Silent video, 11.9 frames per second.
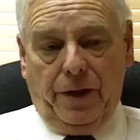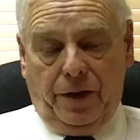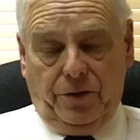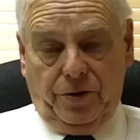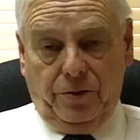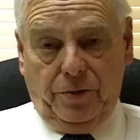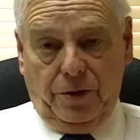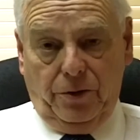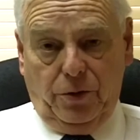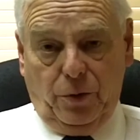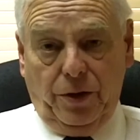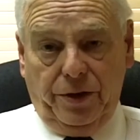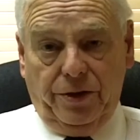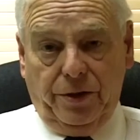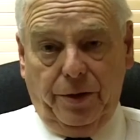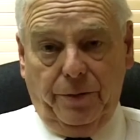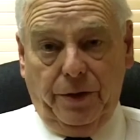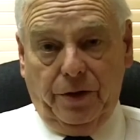and someone who's willing to
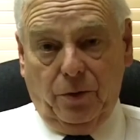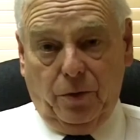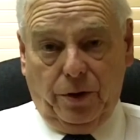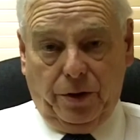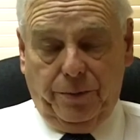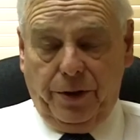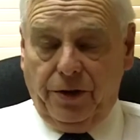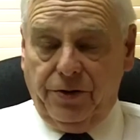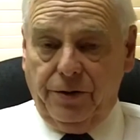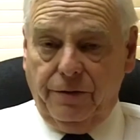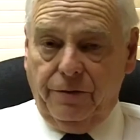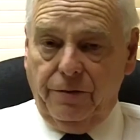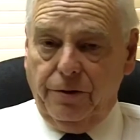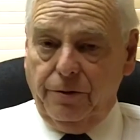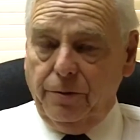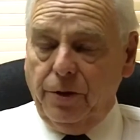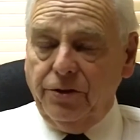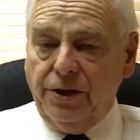commit the work, because they're
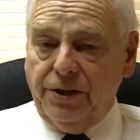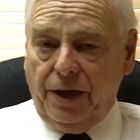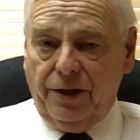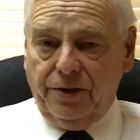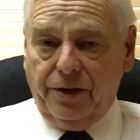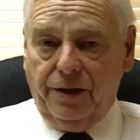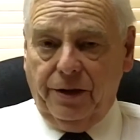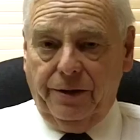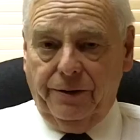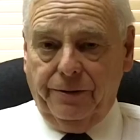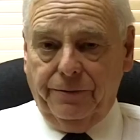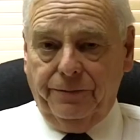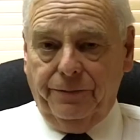multitasking here.